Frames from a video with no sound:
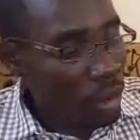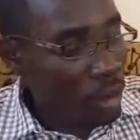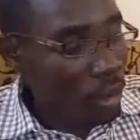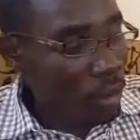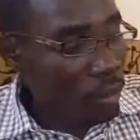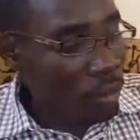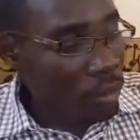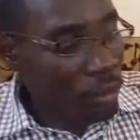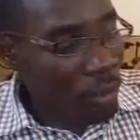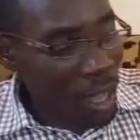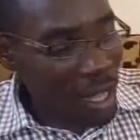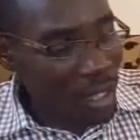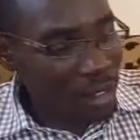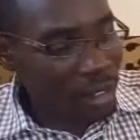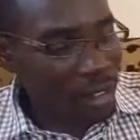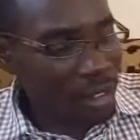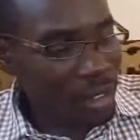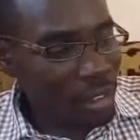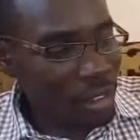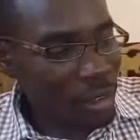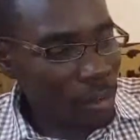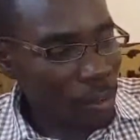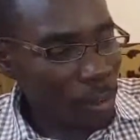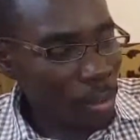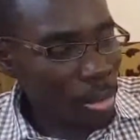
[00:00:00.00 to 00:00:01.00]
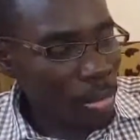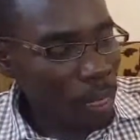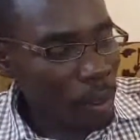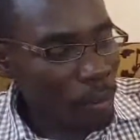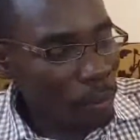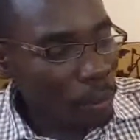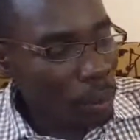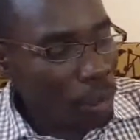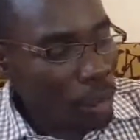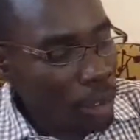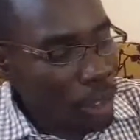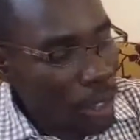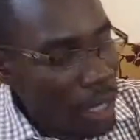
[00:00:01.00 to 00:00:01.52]
First,
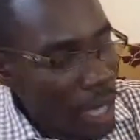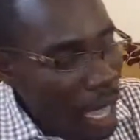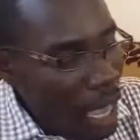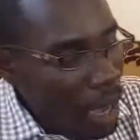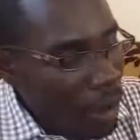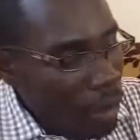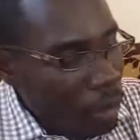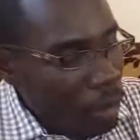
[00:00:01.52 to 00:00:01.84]
now